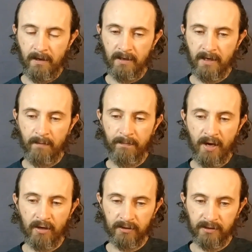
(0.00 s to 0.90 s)
and help me
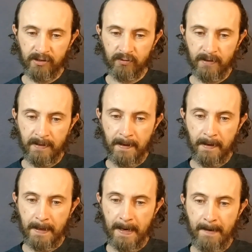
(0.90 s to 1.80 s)
out in this one,
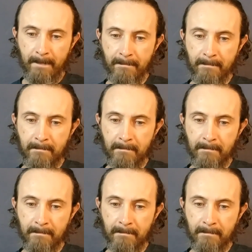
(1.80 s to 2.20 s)
okay?